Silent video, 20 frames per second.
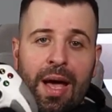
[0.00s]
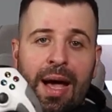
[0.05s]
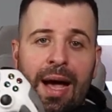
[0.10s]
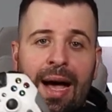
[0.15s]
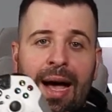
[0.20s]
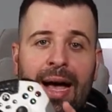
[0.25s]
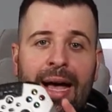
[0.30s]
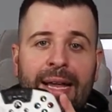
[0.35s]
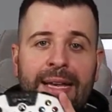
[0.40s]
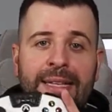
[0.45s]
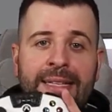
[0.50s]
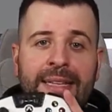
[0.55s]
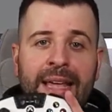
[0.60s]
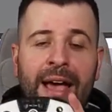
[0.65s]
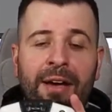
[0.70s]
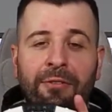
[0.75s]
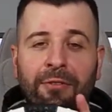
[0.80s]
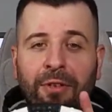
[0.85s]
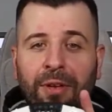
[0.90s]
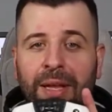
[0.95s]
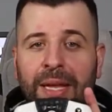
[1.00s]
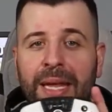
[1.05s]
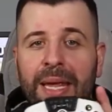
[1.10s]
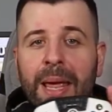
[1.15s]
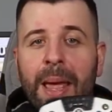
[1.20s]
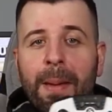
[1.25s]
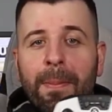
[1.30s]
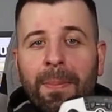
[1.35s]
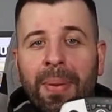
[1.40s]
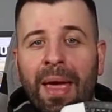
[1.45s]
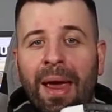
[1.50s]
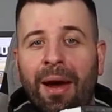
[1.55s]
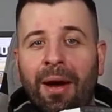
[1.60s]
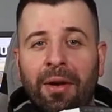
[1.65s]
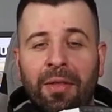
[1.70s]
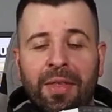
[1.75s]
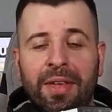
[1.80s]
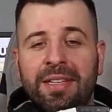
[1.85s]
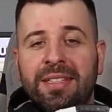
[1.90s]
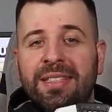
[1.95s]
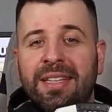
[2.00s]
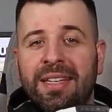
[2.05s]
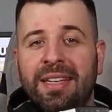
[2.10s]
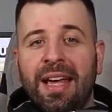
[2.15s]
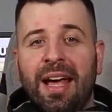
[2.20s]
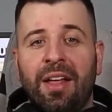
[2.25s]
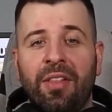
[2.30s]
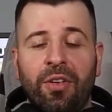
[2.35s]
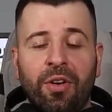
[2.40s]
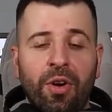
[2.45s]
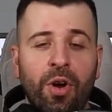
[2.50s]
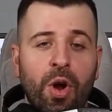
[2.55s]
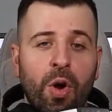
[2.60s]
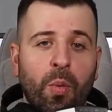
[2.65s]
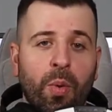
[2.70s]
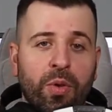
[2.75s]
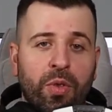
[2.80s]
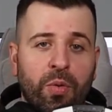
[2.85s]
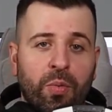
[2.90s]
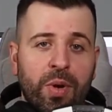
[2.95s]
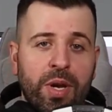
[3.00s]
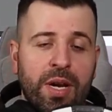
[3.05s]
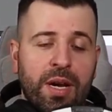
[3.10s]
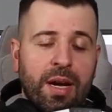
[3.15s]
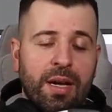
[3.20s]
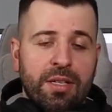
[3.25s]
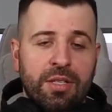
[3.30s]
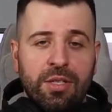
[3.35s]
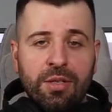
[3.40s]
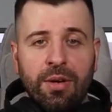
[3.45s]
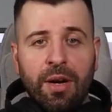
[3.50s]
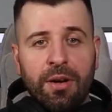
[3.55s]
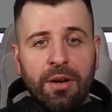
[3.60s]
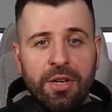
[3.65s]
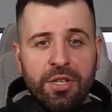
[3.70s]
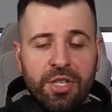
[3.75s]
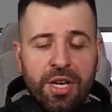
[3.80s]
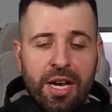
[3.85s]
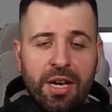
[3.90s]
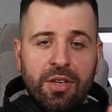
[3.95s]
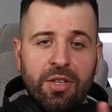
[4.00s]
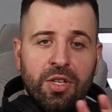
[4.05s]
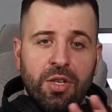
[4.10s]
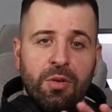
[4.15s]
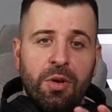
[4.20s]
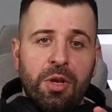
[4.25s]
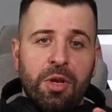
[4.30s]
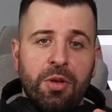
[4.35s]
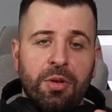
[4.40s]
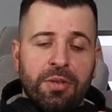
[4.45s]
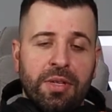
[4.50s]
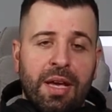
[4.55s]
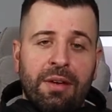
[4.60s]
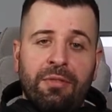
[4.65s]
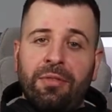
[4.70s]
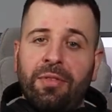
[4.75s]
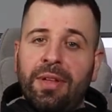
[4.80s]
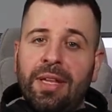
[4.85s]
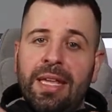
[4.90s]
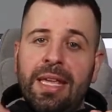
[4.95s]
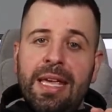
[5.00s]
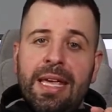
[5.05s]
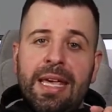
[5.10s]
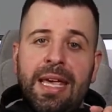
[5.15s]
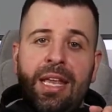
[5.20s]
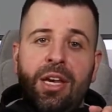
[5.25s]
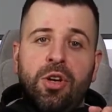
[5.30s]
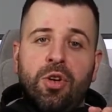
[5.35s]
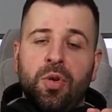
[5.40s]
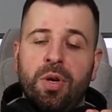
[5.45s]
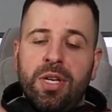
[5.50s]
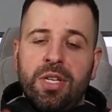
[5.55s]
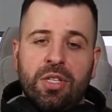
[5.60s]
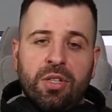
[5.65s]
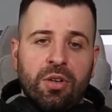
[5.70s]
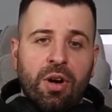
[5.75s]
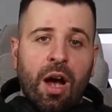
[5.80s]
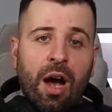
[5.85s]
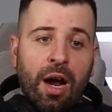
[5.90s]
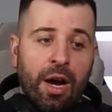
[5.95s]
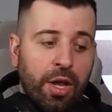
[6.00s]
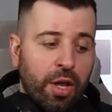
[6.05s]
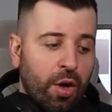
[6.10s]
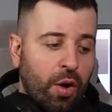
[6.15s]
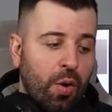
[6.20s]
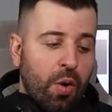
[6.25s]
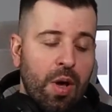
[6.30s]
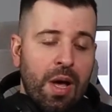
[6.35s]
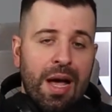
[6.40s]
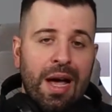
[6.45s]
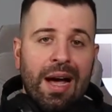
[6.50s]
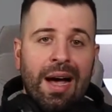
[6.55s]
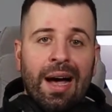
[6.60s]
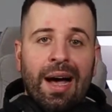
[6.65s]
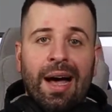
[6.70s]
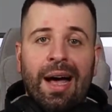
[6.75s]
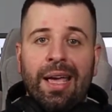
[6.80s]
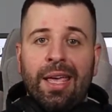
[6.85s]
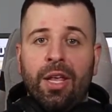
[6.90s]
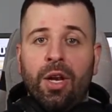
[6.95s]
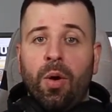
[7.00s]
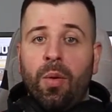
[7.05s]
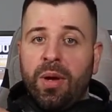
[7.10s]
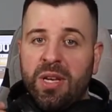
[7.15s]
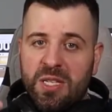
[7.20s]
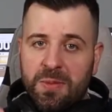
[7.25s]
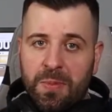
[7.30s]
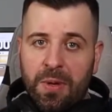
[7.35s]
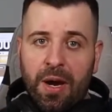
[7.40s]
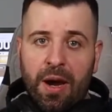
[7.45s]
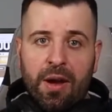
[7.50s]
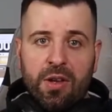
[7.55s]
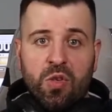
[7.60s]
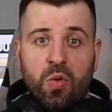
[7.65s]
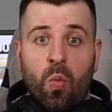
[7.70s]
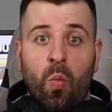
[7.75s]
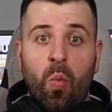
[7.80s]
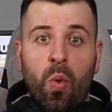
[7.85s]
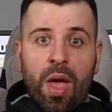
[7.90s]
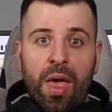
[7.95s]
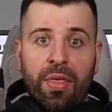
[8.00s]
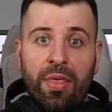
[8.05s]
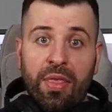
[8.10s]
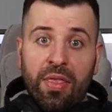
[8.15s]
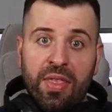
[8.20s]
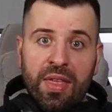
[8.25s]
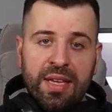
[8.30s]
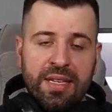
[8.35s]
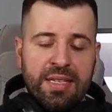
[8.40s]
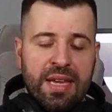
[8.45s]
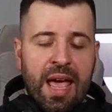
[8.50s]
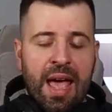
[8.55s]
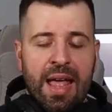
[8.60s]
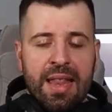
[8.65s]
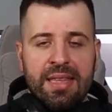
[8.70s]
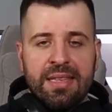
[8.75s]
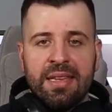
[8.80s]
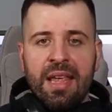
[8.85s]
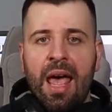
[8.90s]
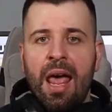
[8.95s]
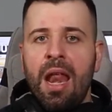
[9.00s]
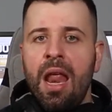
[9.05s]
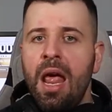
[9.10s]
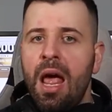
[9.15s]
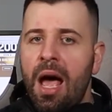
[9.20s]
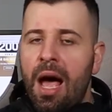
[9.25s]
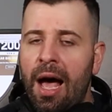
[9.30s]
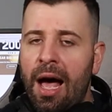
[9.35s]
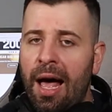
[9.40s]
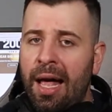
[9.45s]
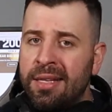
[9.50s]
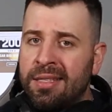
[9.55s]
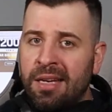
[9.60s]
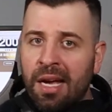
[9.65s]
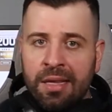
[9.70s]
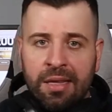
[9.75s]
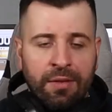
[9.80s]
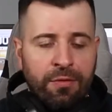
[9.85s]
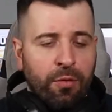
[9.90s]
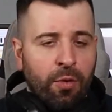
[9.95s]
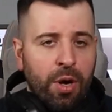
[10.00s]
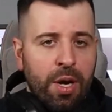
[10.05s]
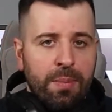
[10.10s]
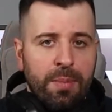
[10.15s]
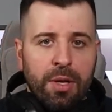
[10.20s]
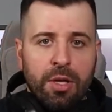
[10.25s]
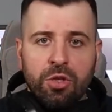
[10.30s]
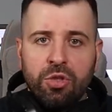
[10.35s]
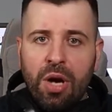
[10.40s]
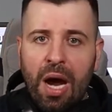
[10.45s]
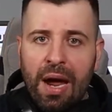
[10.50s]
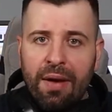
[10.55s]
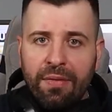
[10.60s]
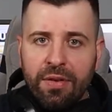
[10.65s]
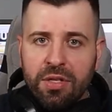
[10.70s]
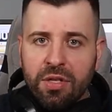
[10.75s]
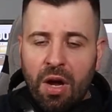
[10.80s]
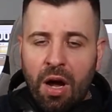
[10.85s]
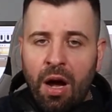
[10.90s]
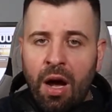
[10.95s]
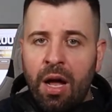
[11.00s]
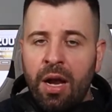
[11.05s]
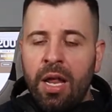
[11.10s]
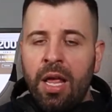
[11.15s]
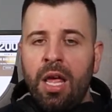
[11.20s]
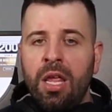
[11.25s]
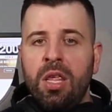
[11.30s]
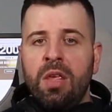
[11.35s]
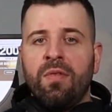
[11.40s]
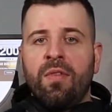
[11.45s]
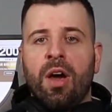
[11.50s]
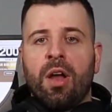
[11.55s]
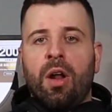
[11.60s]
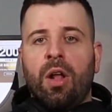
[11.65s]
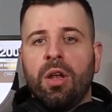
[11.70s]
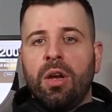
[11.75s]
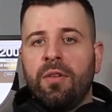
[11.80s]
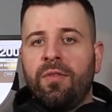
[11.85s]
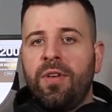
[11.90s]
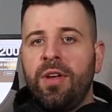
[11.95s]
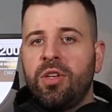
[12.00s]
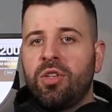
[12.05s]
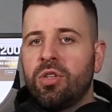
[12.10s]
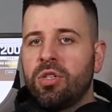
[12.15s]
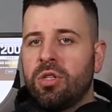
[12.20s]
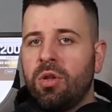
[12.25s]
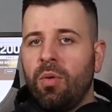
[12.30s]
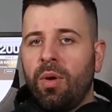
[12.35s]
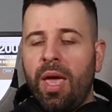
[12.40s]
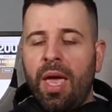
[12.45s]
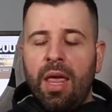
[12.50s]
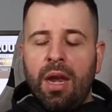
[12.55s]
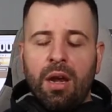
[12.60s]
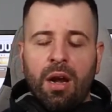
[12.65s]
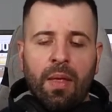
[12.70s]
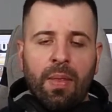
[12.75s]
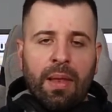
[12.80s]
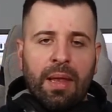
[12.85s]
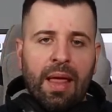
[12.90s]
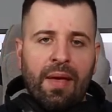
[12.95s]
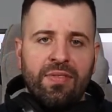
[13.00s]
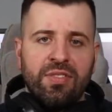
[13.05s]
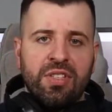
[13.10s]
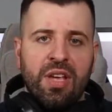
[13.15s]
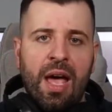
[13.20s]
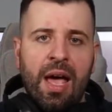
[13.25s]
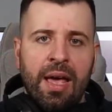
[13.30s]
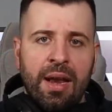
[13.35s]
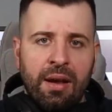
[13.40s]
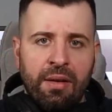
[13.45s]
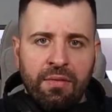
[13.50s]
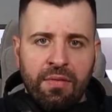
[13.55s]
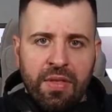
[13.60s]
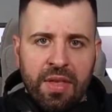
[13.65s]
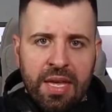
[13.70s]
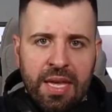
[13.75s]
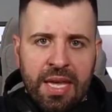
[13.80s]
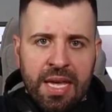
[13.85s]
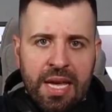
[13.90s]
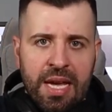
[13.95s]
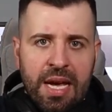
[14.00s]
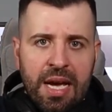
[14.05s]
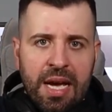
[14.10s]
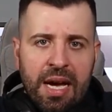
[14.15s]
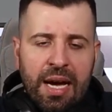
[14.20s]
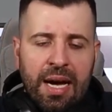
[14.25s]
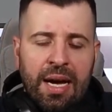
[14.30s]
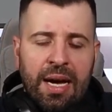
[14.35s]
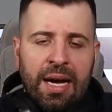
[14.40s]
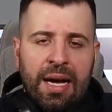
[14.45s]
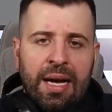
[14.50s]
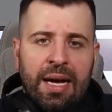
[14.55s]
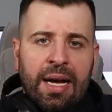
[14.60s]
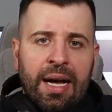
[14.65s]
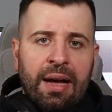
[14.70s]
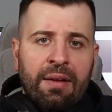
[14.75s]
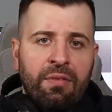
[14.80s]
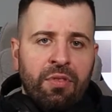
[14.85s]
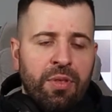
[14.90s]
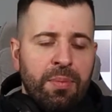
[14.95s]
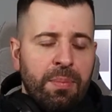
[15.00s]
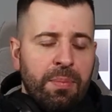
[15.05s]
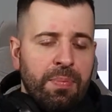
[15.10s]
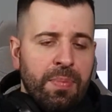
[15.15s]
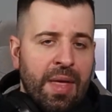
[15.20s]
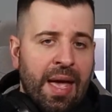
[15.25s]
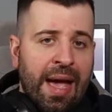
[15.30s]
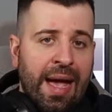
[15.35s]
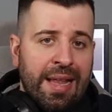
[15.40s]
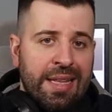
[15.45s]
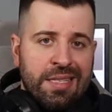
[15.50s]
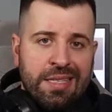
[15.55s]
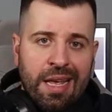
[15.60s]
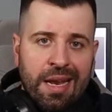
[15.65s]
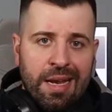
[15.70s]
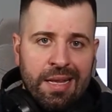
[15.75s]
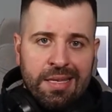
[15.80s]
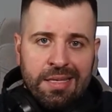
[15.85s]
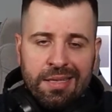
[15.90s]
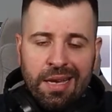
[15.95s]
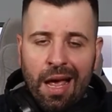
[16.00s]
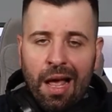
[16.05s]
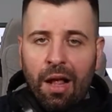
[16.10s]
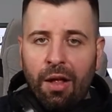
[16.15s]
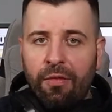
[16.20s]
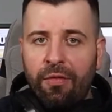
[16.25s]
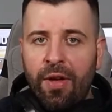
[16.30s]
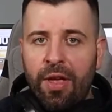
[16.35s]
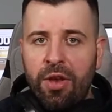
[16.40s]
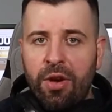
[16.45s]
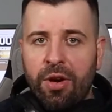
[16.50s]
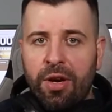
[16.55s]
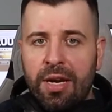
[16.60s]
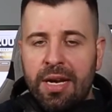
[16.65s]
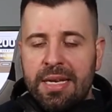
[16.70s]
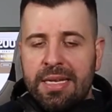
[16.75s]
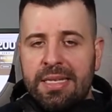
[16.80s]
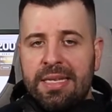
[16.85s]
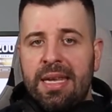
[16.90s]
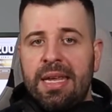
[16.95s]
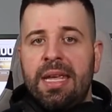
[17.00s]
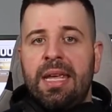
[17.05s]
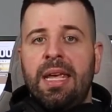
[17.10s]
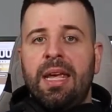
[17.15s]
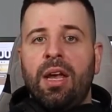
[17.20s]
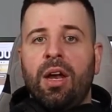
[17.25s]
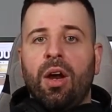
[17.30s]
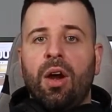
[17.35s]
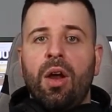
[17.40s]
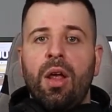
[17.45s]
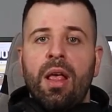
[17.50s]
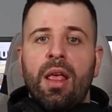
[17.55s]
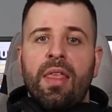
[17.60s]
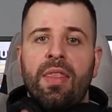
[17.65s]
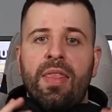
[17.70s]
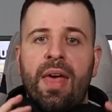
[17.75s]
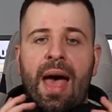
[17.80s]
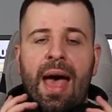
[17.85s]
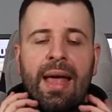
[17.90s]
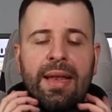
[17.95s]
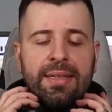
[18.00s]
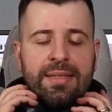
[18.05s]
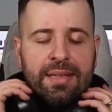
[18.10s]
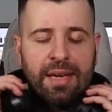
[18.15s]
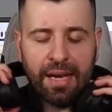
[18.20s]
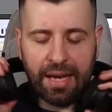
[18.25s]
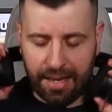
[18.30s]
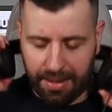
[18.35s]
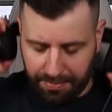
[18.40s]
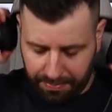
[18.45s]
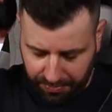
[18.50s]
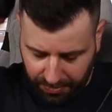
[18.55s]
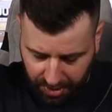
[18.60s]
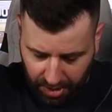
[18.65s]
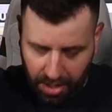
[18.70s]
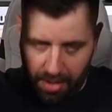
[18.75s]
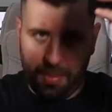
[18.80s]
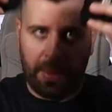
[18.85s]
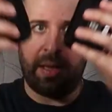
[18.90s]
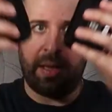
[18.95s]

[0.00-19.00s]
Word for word: Uh, definitely pair this together with the Recon 200 Gen 2 and you'll definitely increase your audio uh, you know, experience with this headset. Uh, it's got the 40 mil drivers on it. You've got all your features located on the left side of the uh, of the headset itself and you're going to see here that um, on